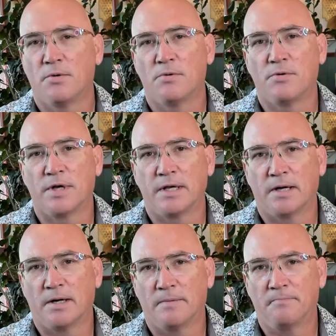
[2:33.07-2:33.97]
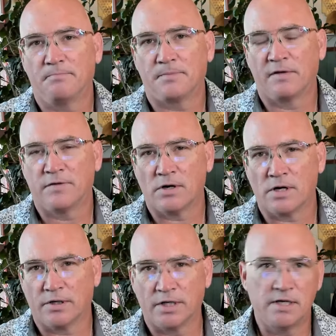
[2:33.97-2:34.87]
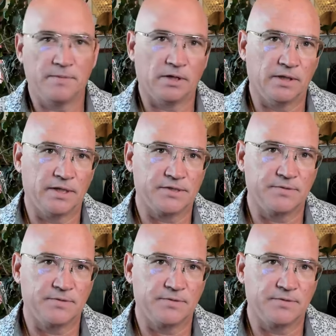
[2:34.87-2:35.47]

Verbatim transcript: We, um, if you're on our email list,